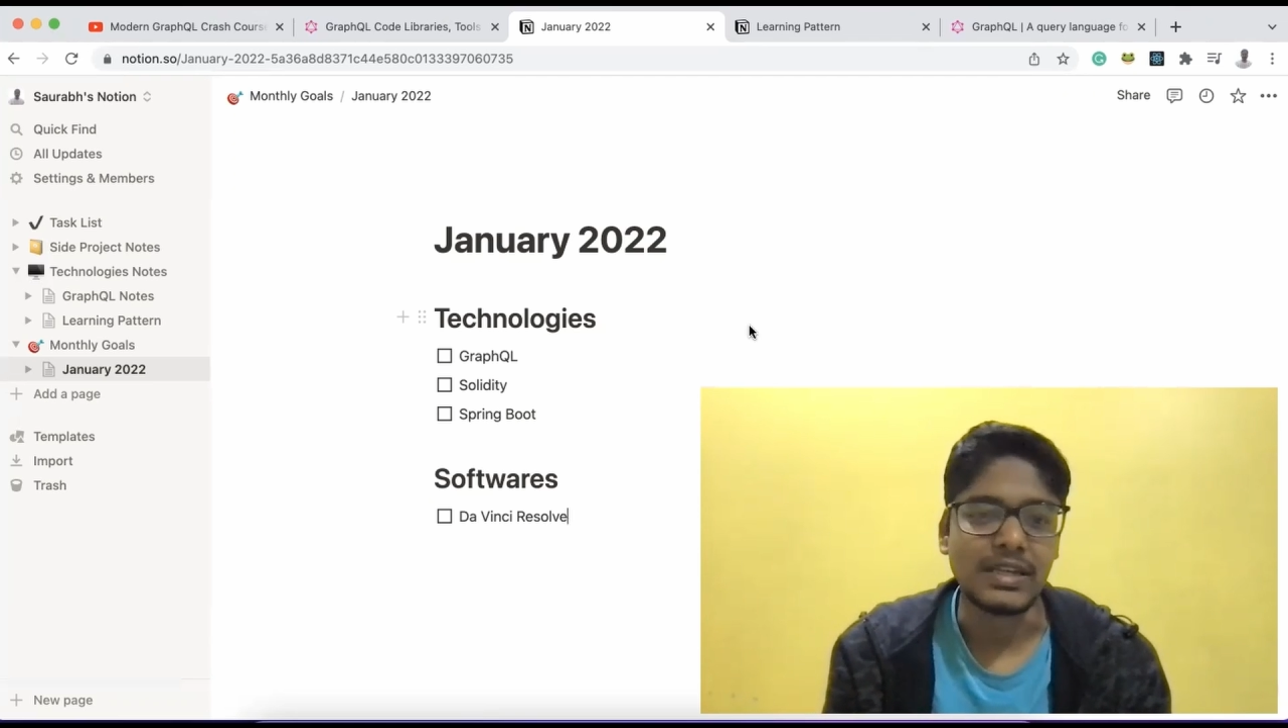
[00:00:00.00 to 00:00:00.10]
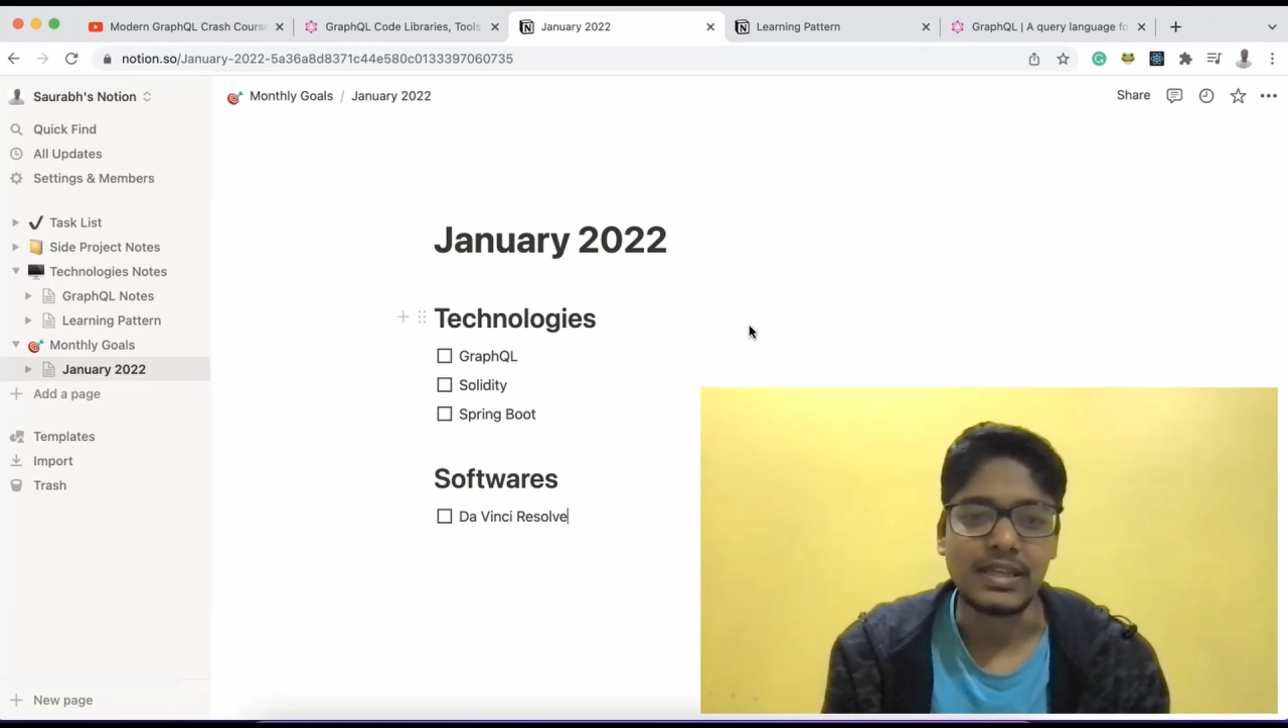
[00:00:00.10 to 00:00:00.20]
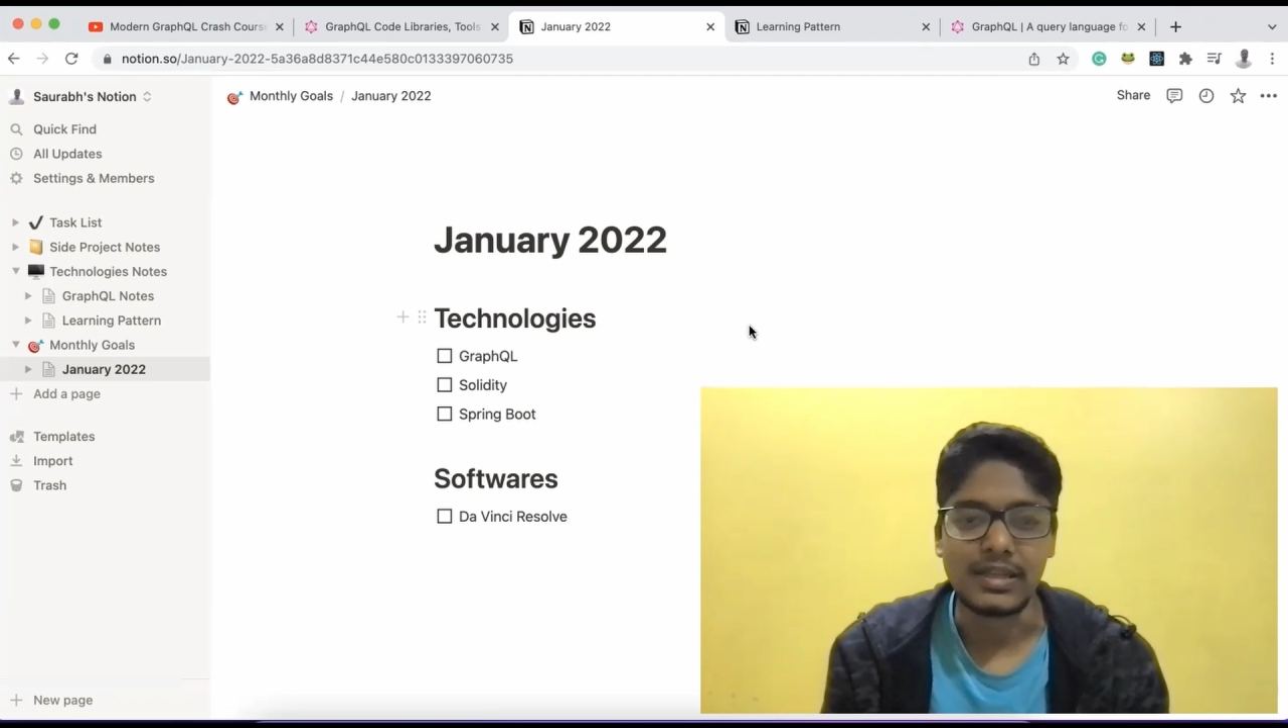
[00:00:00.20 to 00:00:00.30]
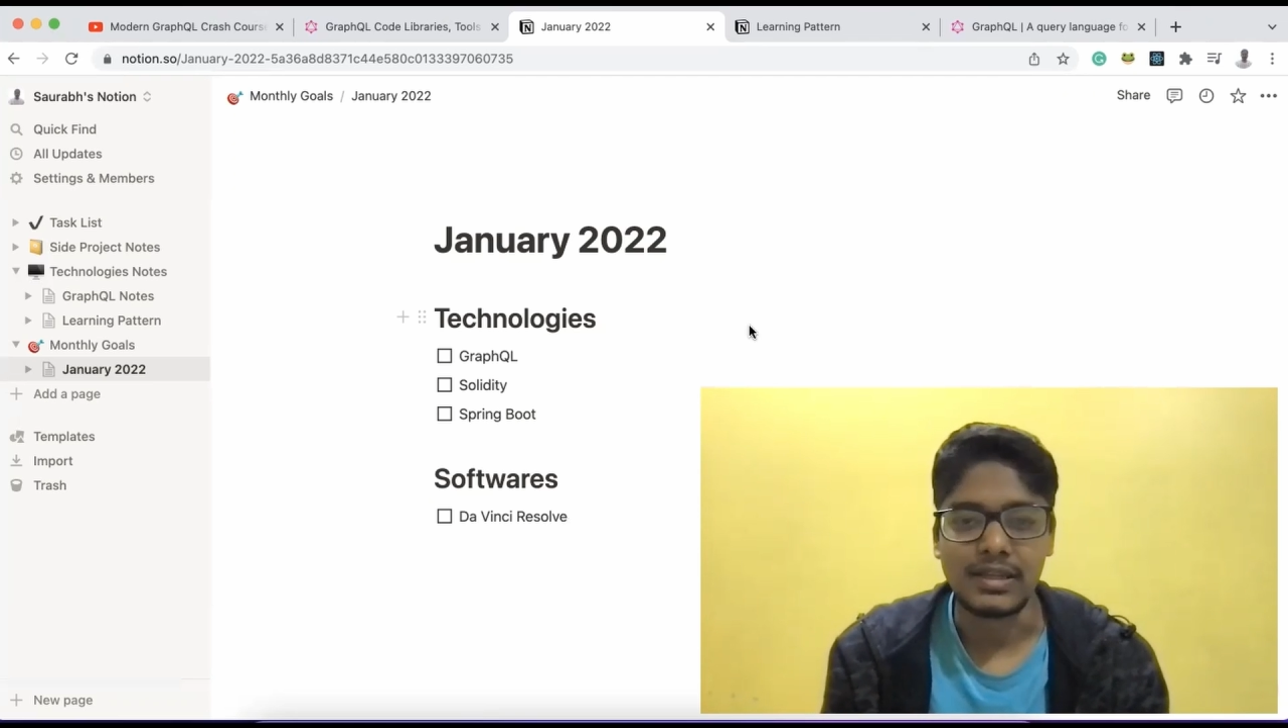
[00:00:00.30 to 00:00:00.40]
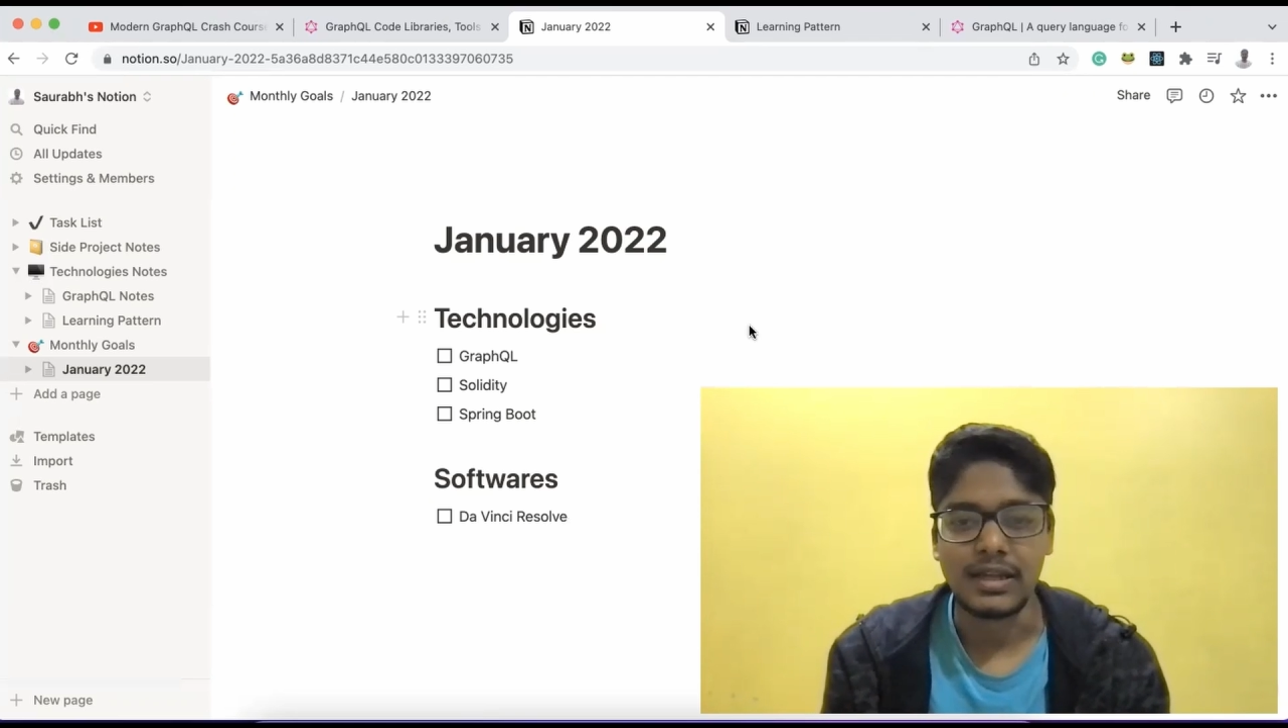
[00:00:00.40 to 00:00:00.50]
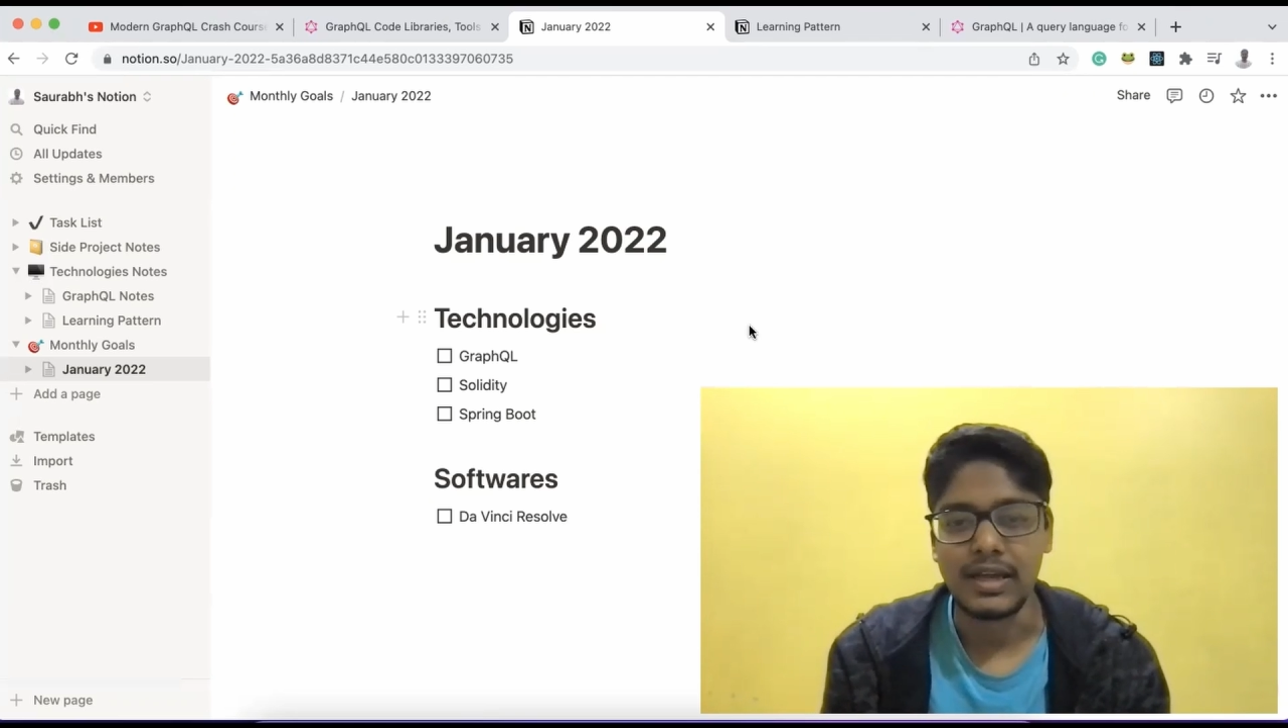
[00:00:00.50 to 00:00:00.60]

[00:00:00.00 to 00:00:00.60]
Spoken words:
Like